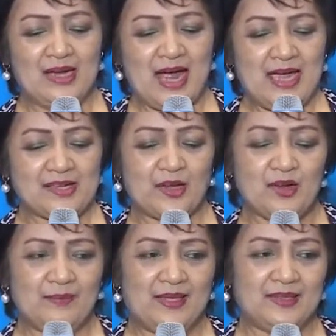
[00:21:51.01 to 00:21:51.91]
I
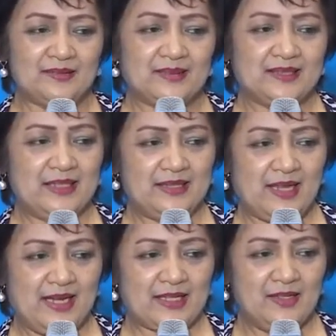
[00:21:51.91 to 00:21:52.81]
recommended that he
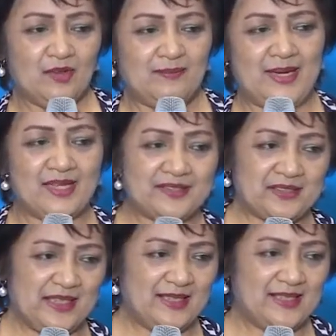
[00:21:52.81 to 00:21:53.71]
take
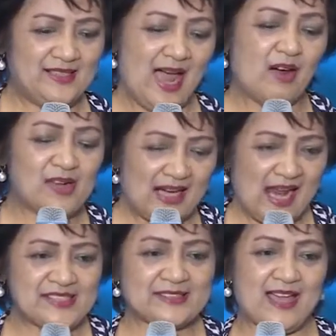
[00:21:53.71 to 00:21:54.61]
Omega-3, our
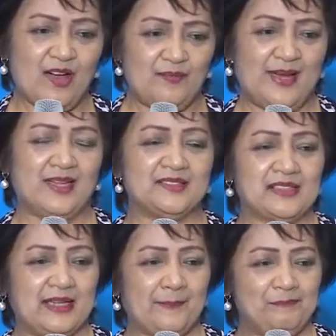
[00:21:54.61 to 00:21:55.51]
Alaska
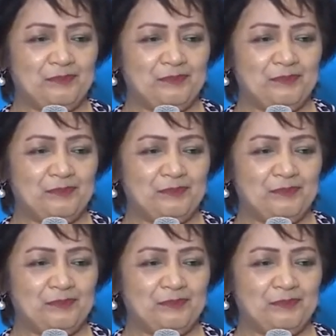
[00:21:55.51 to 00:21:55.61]
Omega-3.